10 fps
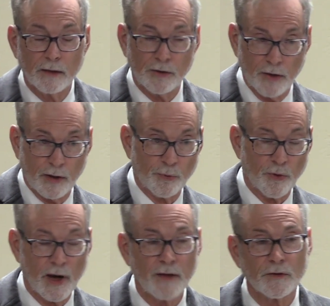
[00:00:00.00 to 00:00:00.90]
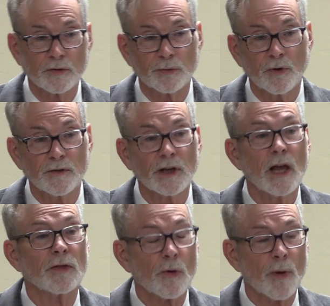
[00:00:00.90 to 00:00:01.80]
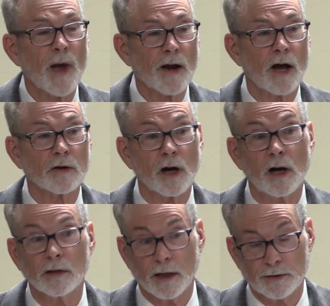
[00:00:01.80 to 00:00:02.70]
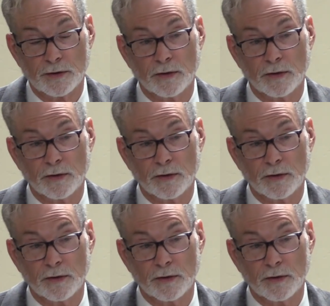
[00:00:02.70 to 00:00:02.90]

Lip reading: to help create those movies, they were about alcoholics.